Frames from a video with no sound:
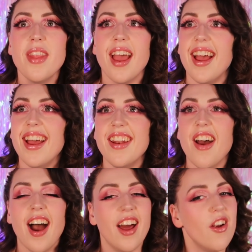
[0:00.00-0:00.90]
and
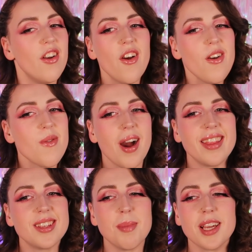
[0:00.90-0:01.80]
I don't know
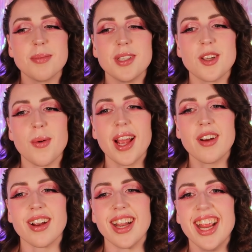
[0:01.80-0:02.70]
why this makes me so
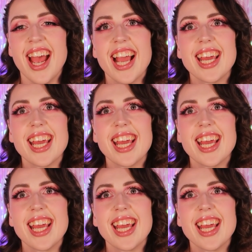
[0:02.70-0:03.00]
angry,